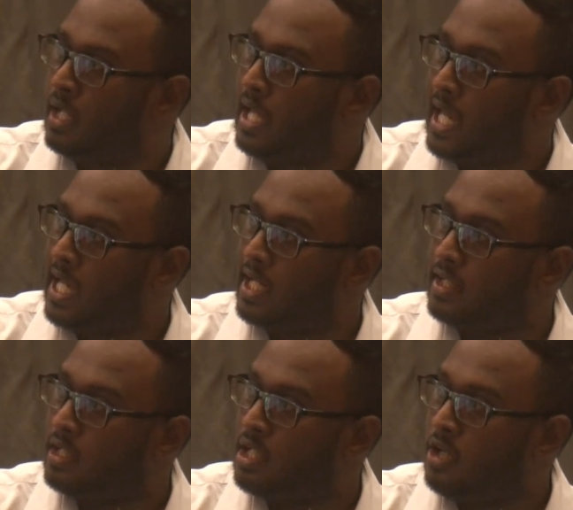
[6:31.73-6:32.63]
And
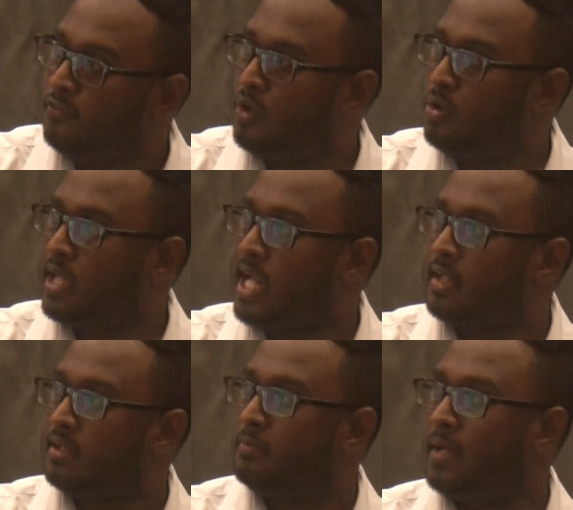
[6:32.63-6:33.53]
if you look
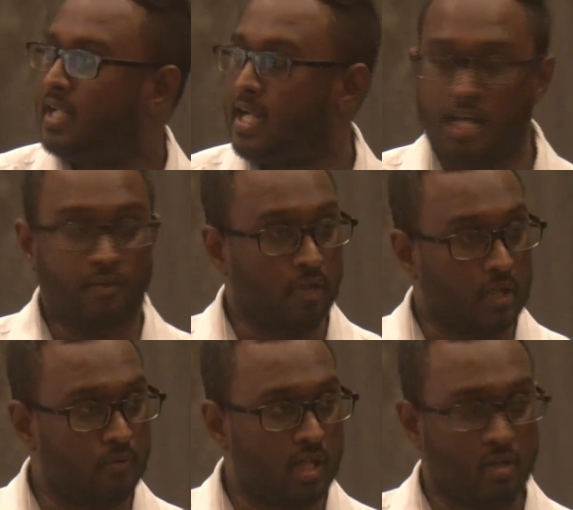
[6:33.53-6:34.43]
at MITRE-ATT&CK
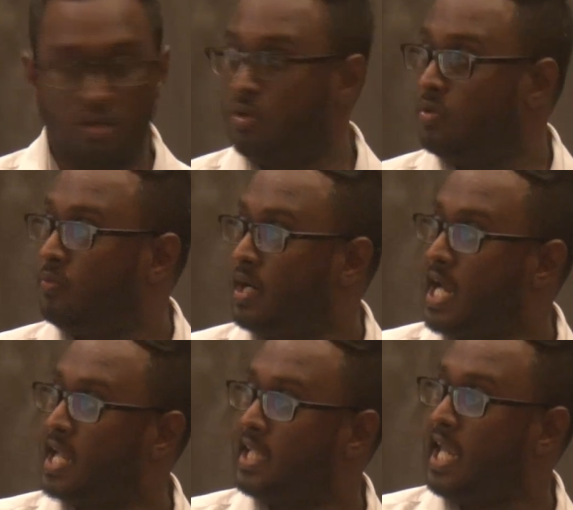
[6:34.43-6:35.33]
framework, what
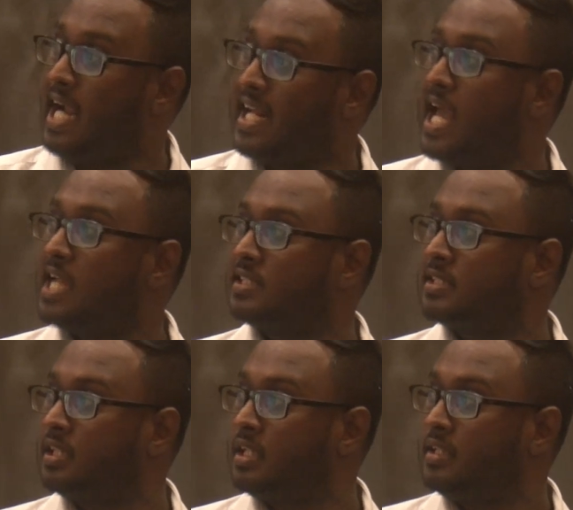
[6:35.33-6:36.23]
are the
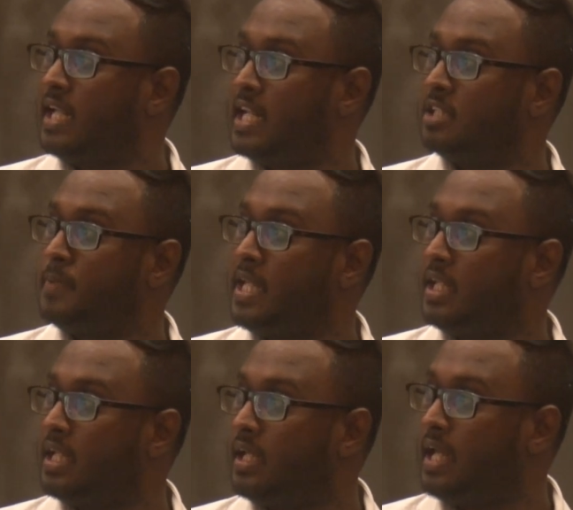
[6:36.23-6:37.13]
attacks that is
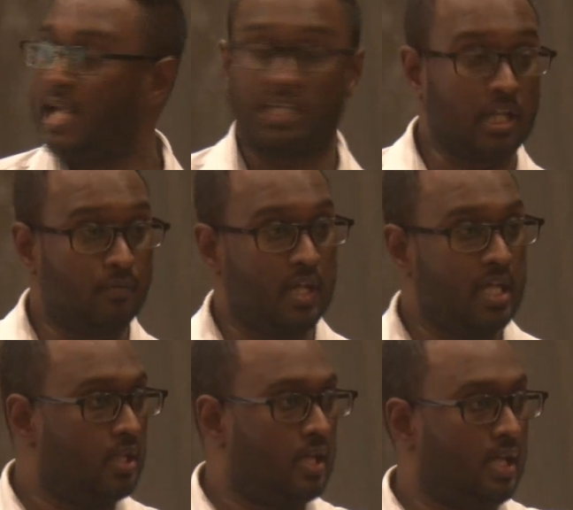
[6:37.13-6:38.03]
being
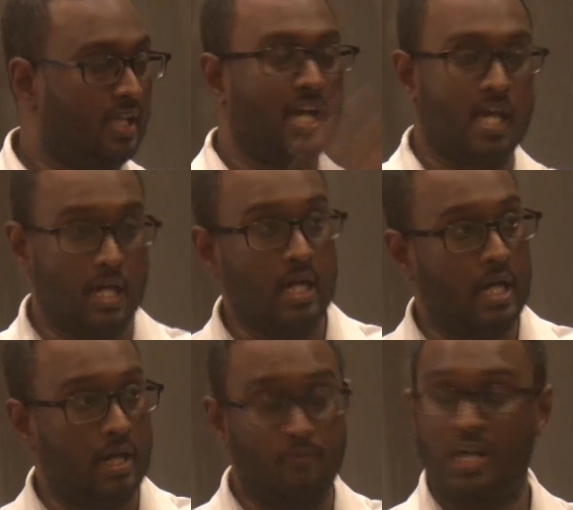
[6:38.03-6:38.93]
actively
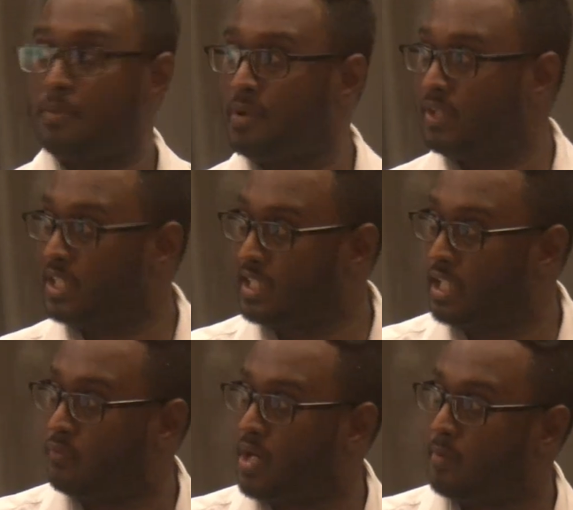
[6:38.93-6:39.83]
available within the
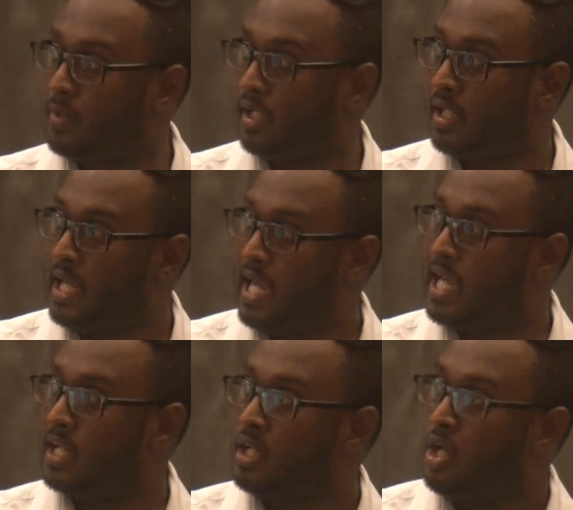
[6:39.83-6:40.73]
environment,
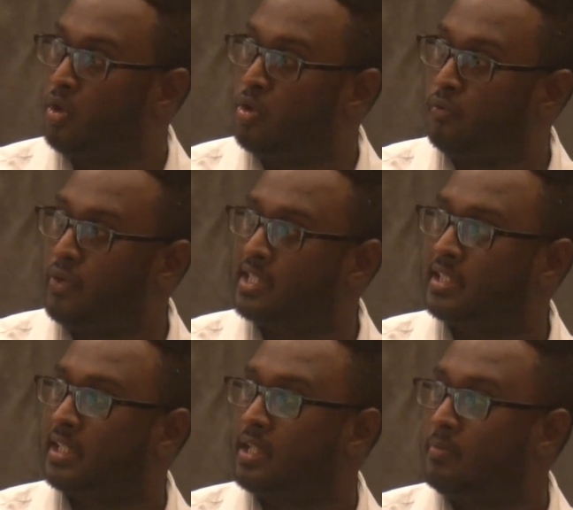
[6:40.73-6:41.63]
and to
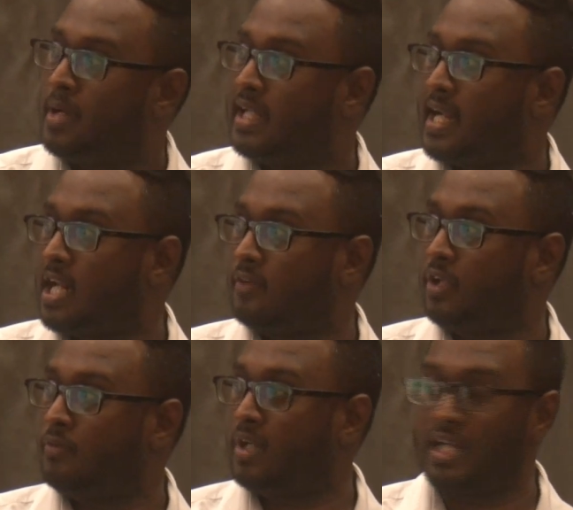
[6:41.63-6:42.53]
which MITRE-ATT&CK
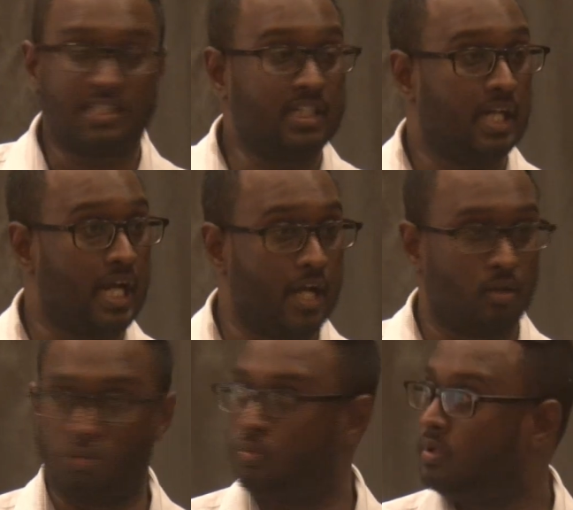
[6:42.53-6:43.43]
framework does it align to.